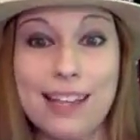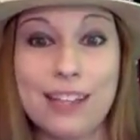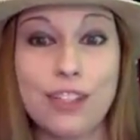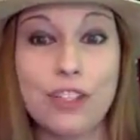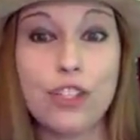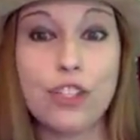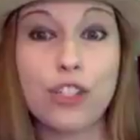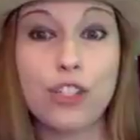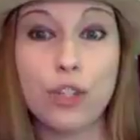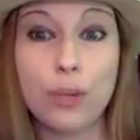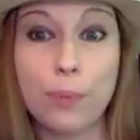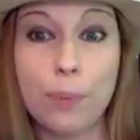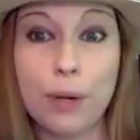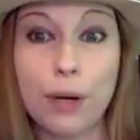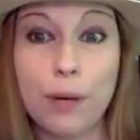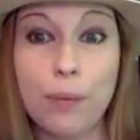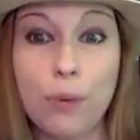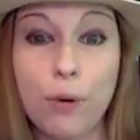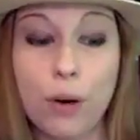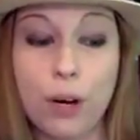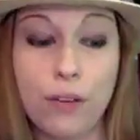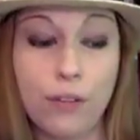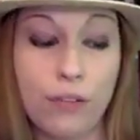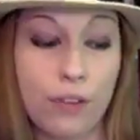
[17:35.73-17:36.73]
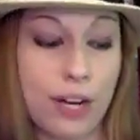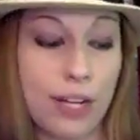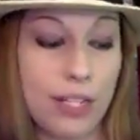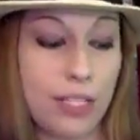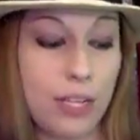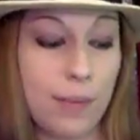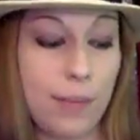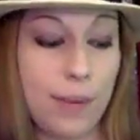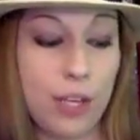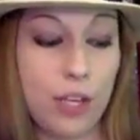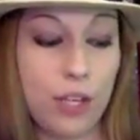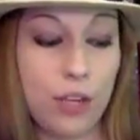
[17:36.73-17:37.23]
It's super important for us
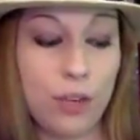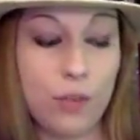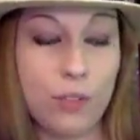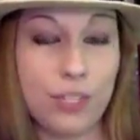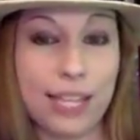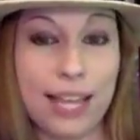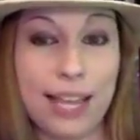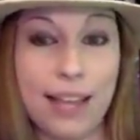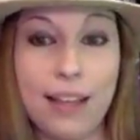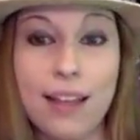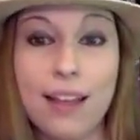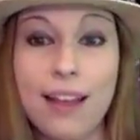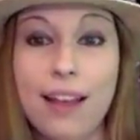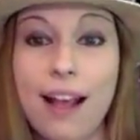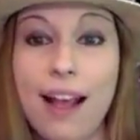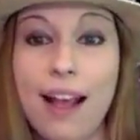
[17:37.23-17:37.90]
to be using,